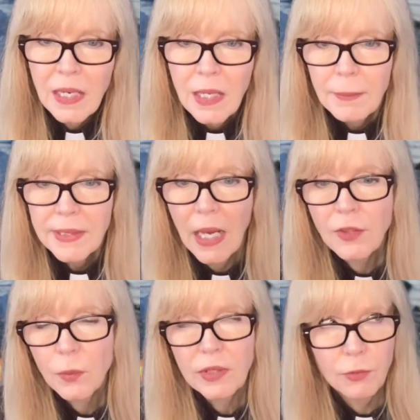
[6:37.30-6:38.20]
But now
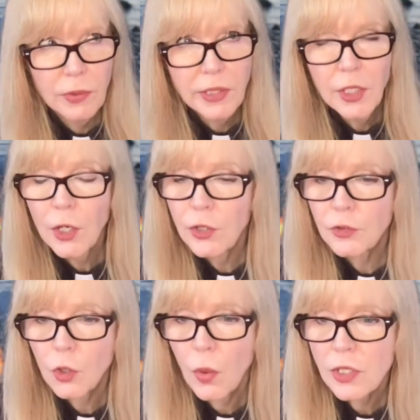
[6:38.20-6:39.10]
that we've really heard the
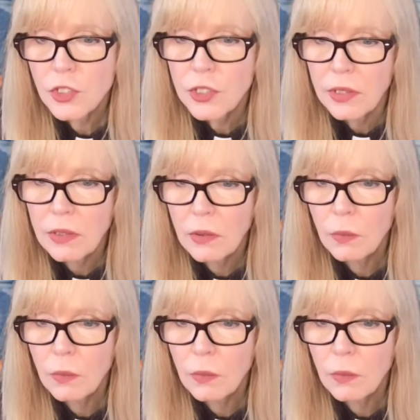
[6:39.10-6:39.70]
question,